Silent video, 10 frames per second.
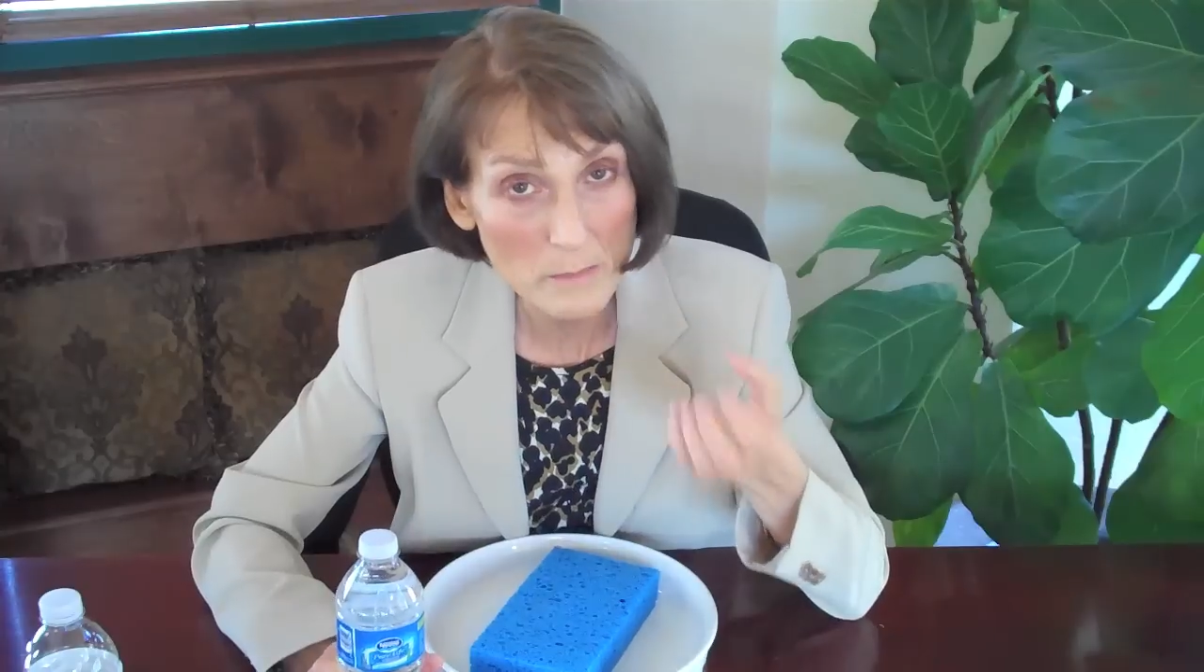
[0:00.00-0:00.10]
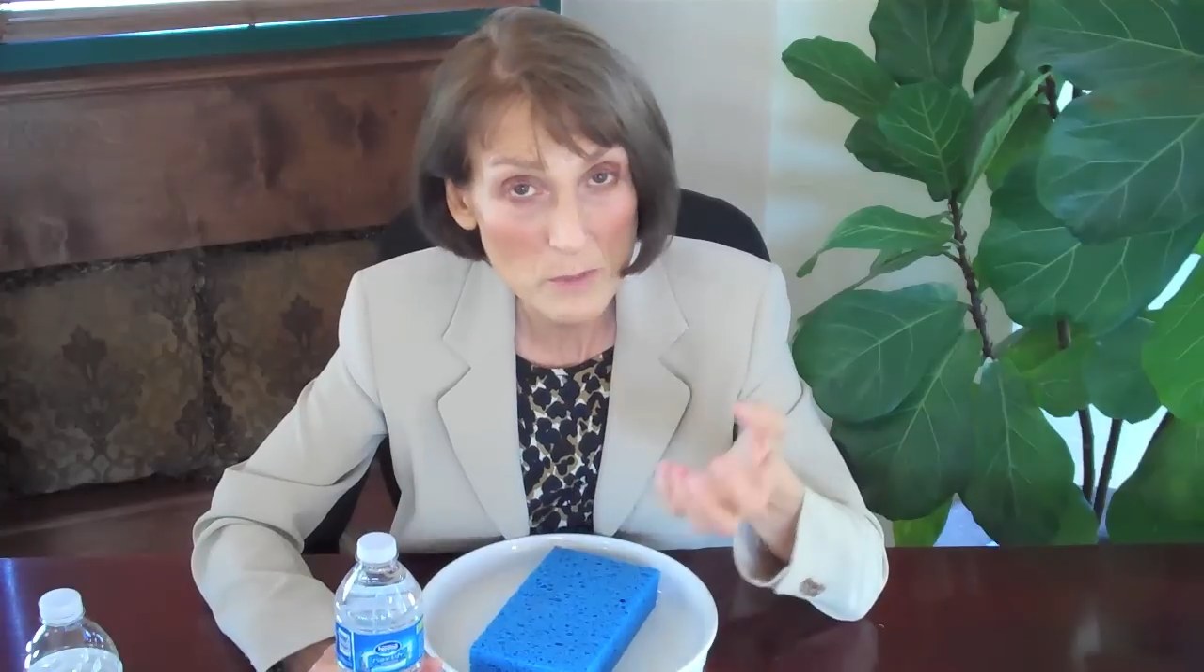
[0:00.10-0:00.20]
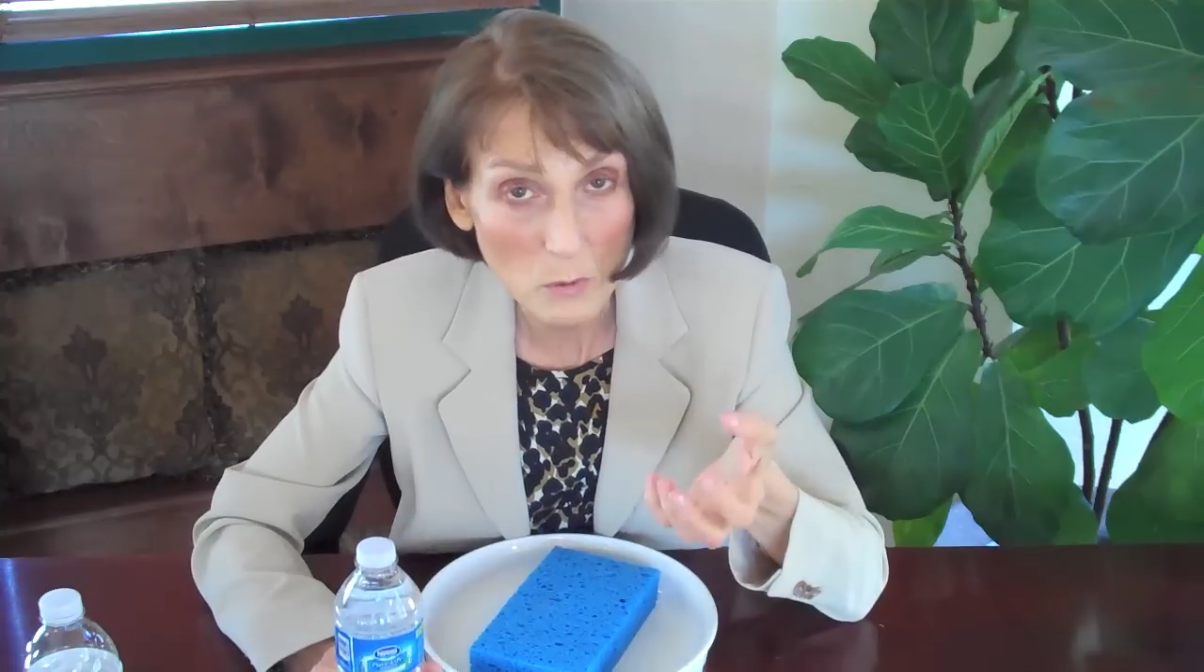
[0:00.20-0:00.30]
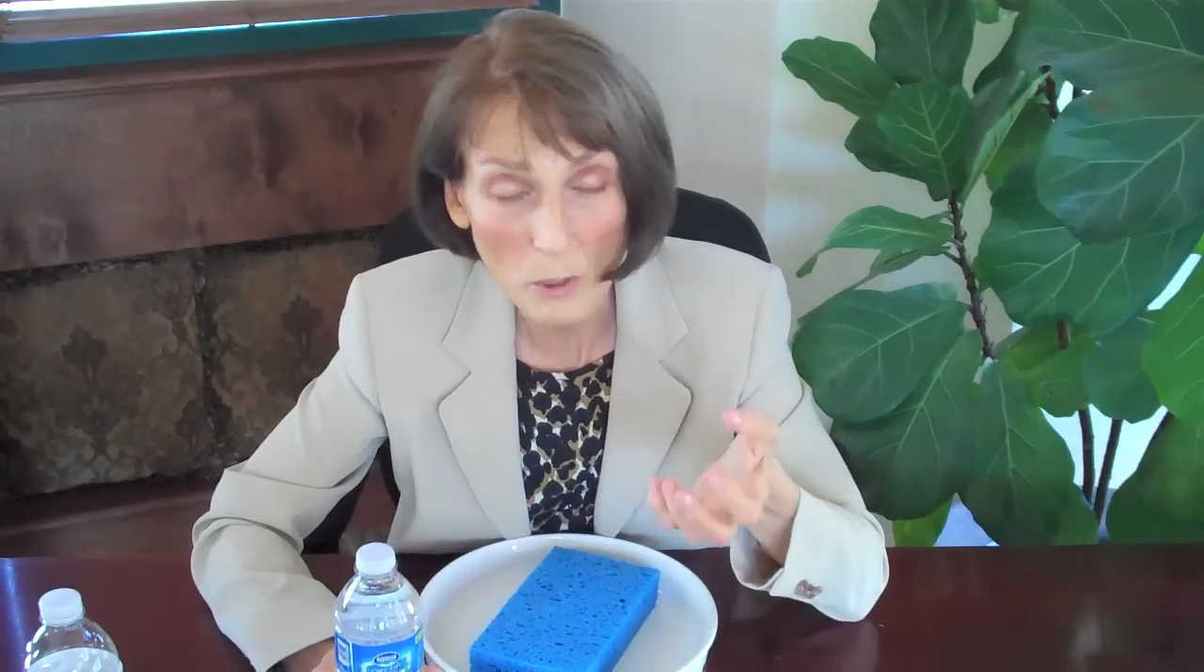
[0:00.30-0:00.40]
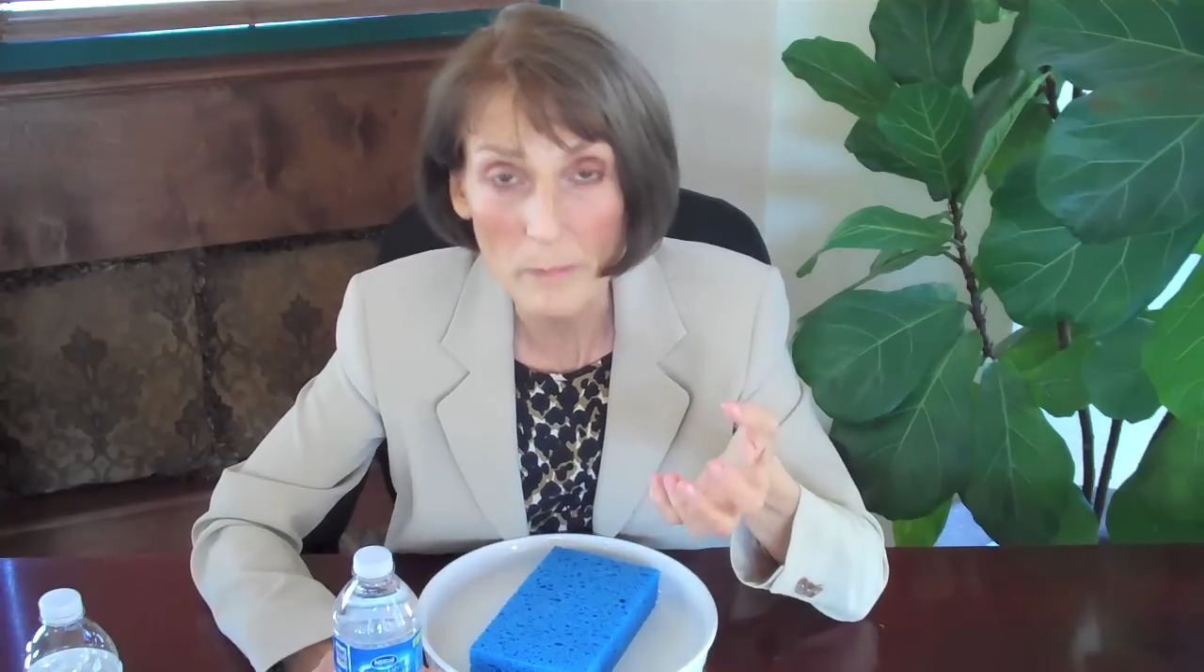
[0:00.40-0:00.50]

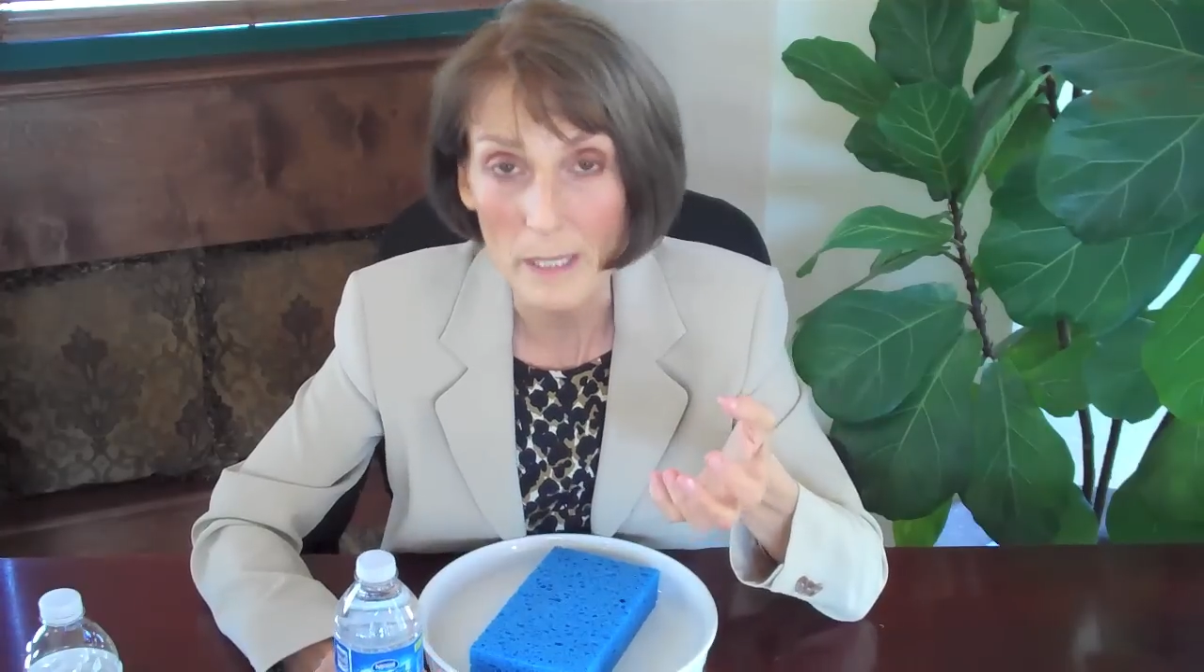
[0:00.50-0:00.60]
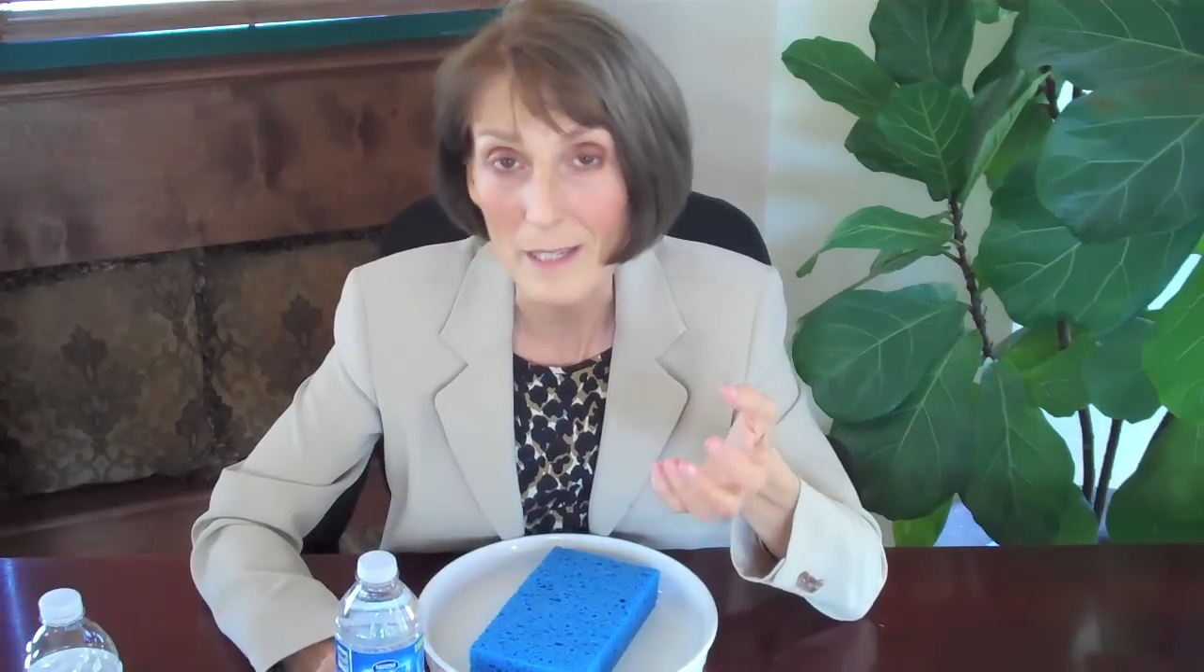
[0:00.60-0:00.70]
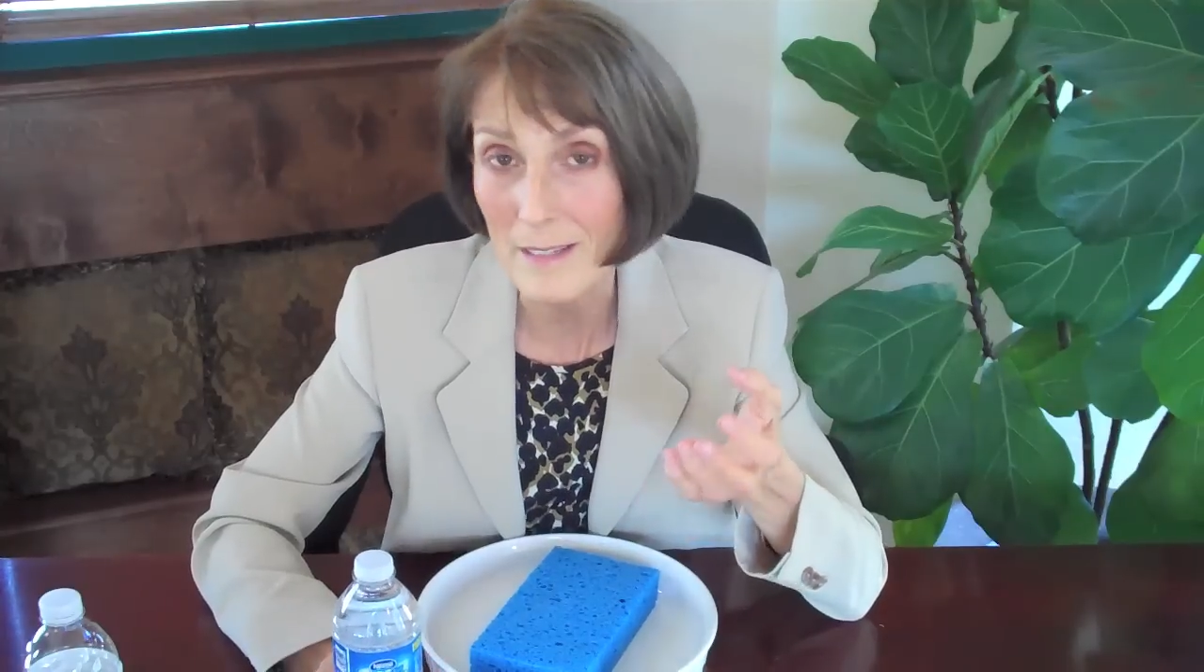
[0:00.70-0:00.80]
absorbing